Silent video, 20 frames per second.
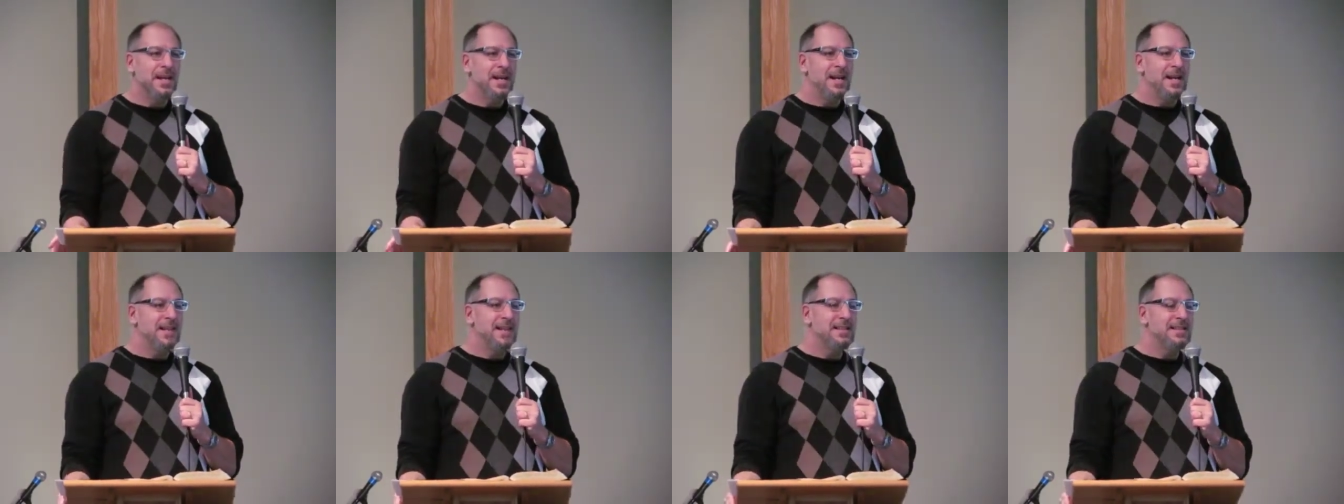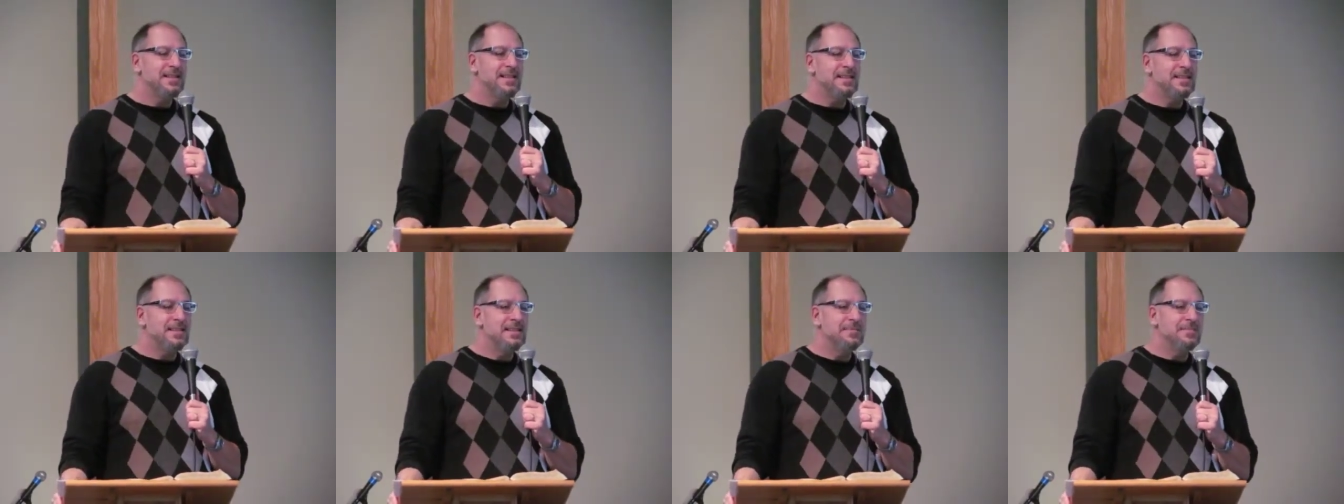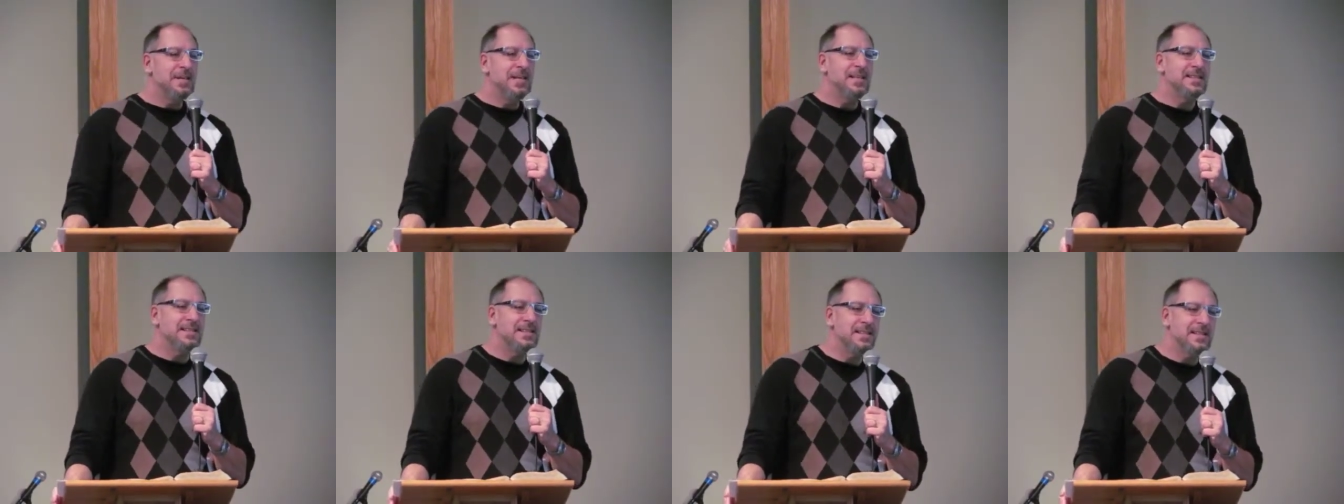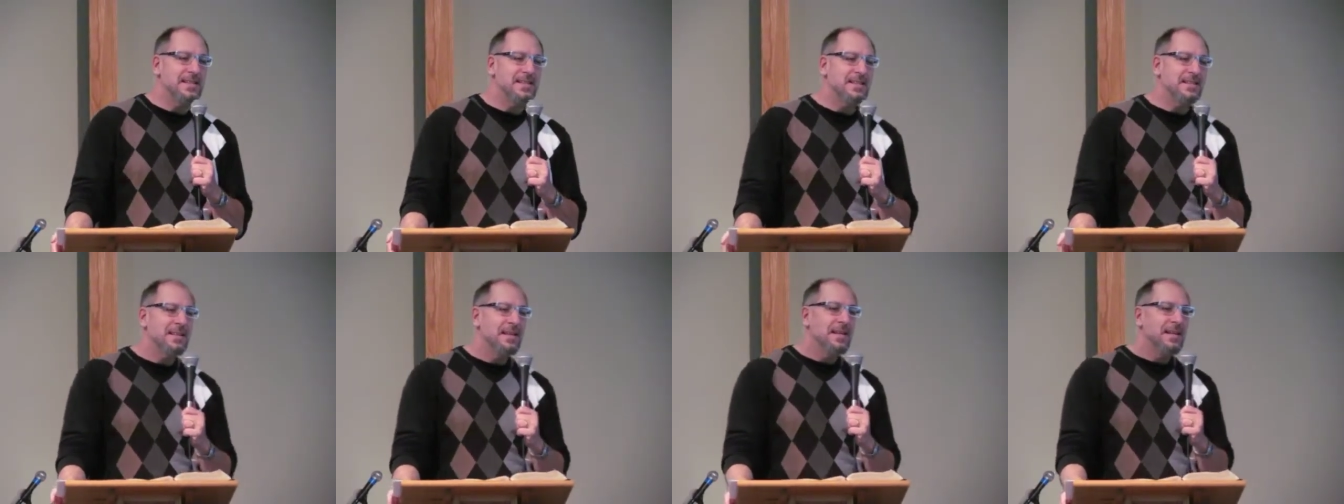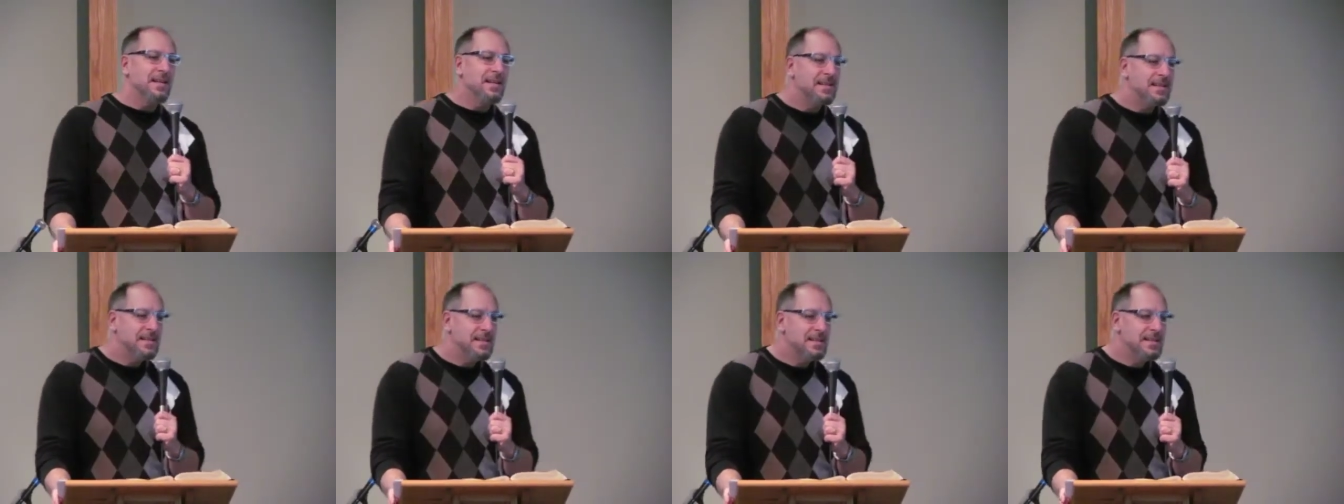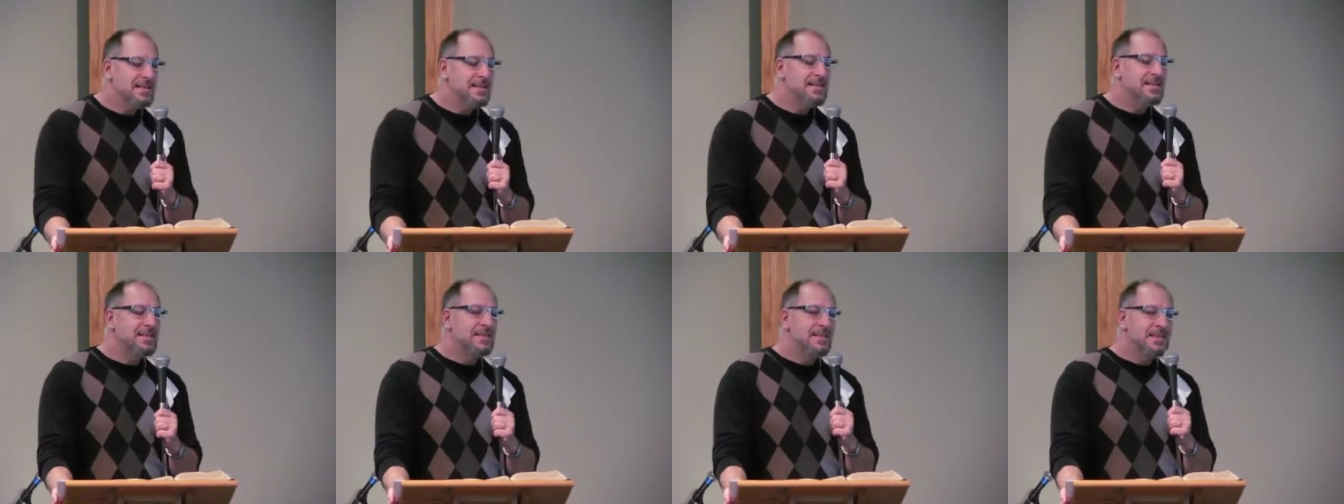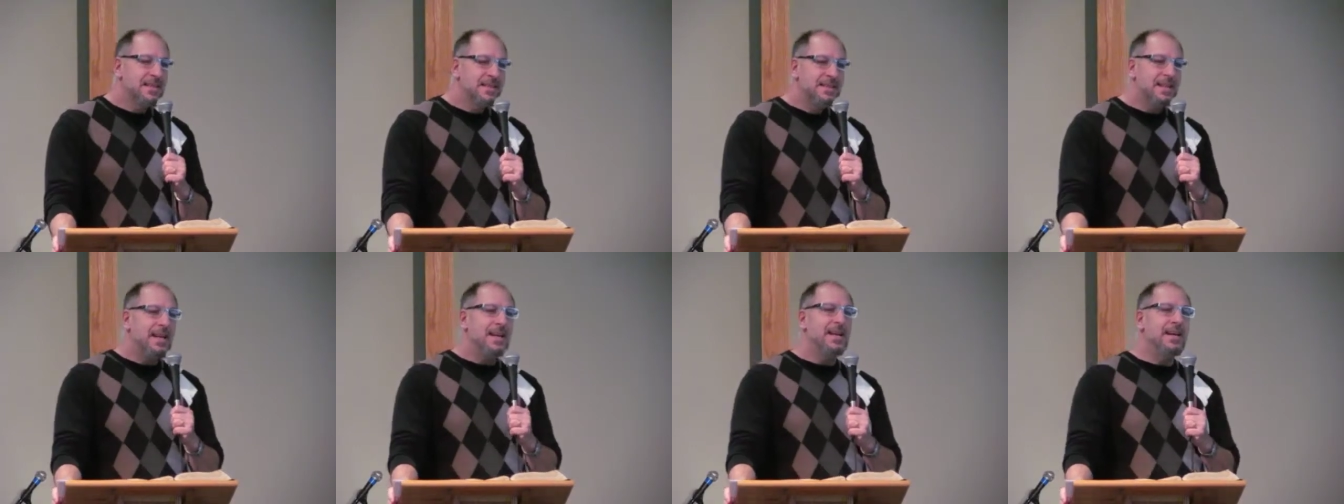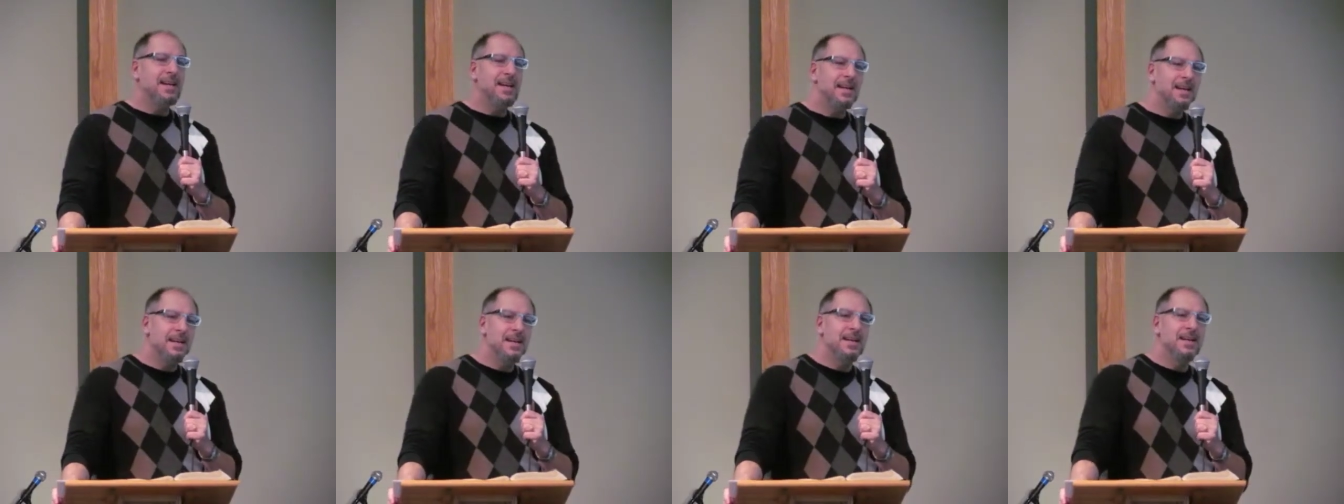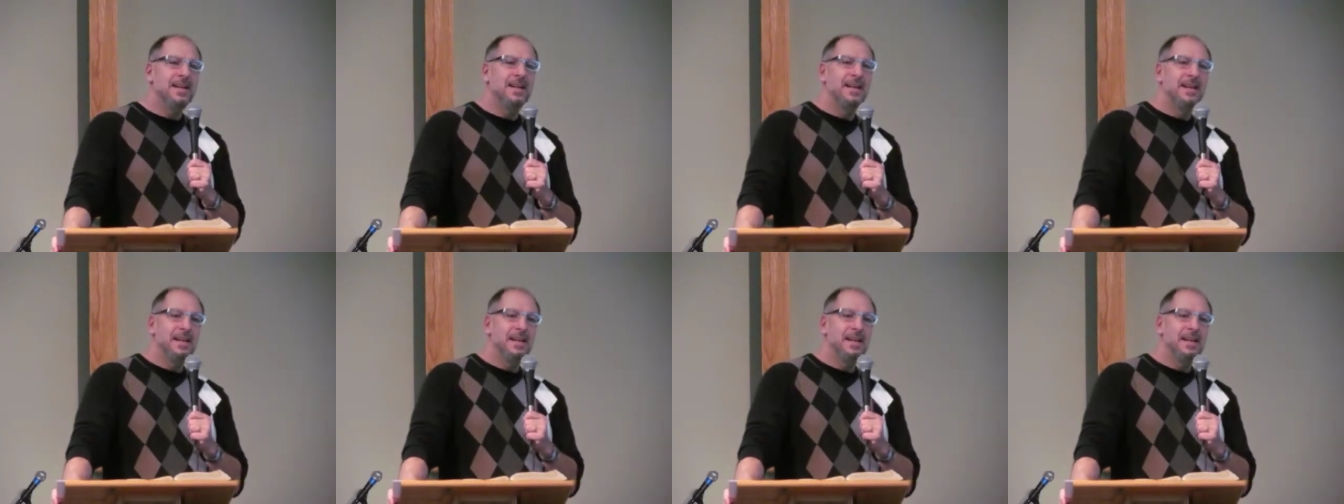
And he said to me, he says, today,